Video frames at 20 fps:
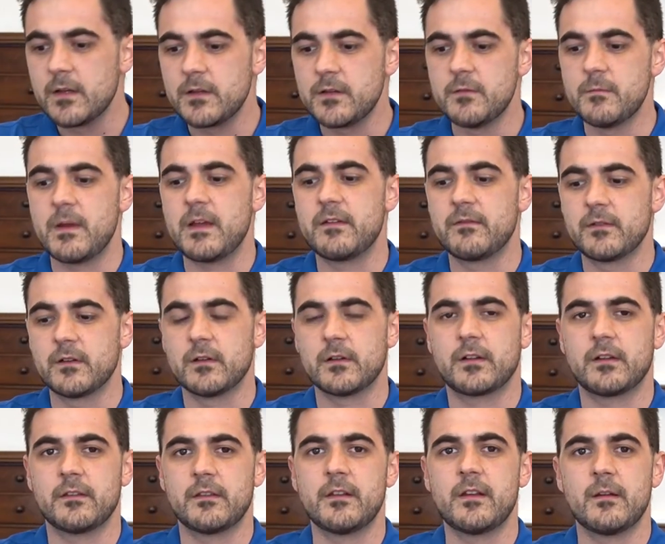You may even
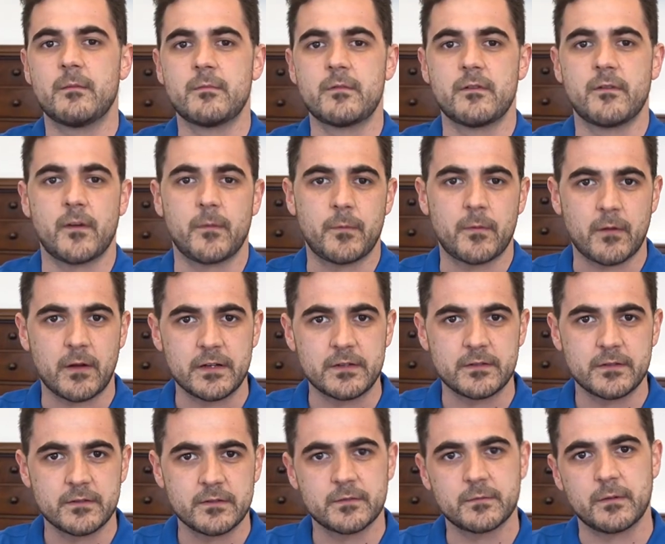look at the number of
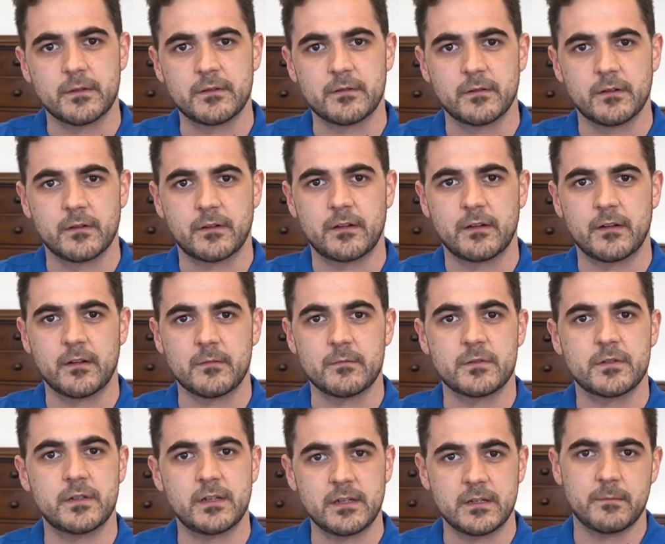operations when you're looking at a
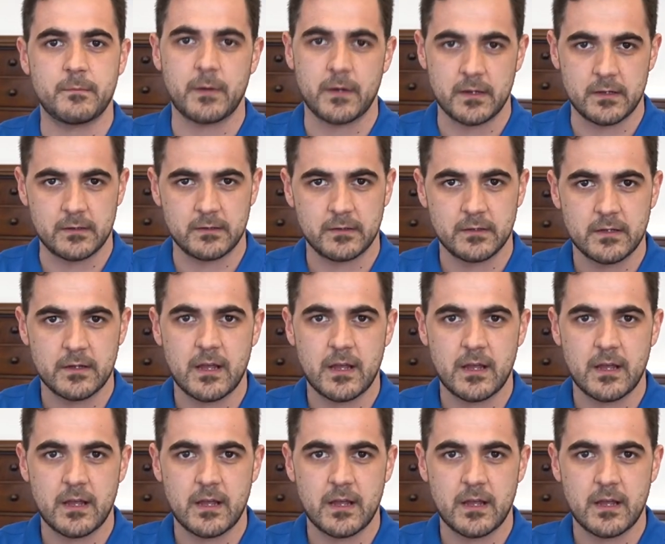machined part.